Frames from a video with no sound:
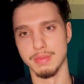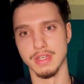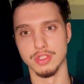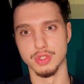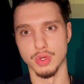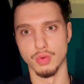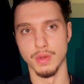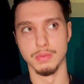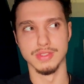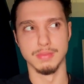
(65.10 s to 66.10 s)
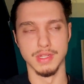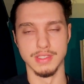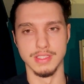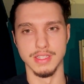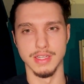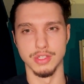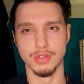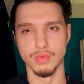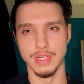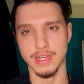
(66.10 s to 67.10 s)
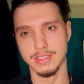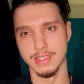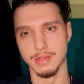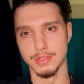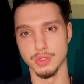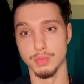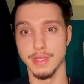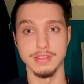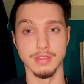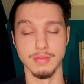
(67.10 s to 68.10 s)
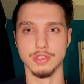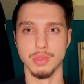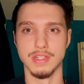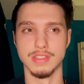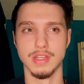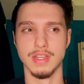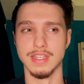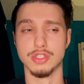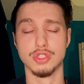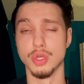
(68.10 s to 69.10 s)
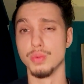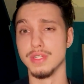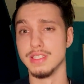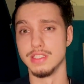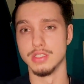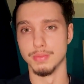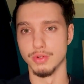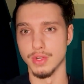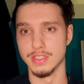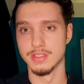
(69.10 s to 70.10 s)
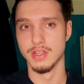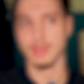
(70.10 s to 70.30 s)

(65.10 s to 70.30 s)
better control, way more stability, and you can really isolate the muscle better. As well as it's so easy to progress